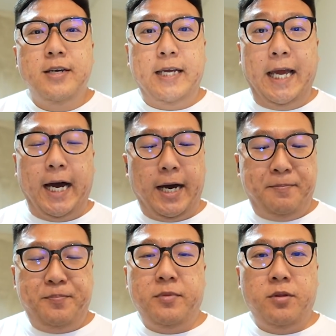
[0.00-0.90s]
Yeah,
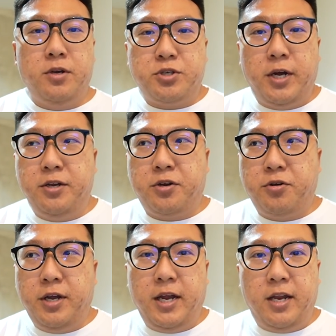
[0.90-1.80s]
not trying to
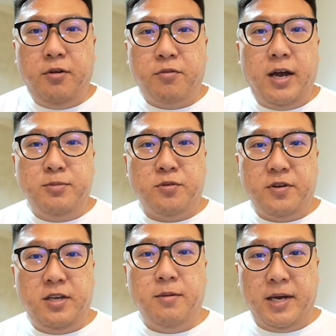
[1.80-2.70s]
create any rhymes
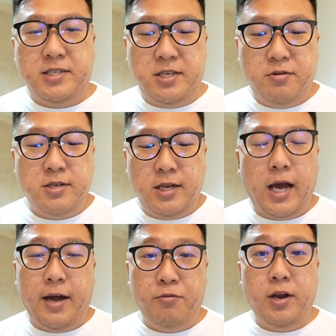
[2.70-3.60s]
over here, but seriously,
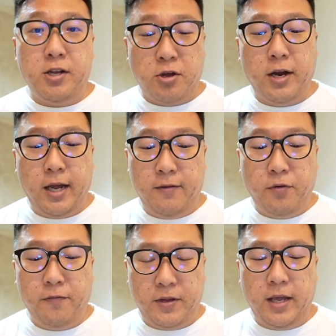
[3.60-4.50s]
I really thought I
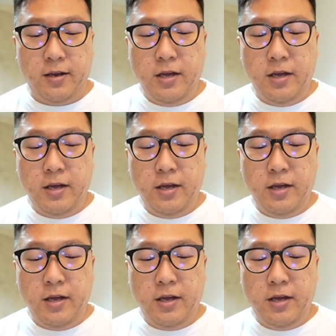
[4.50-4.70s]
evolved it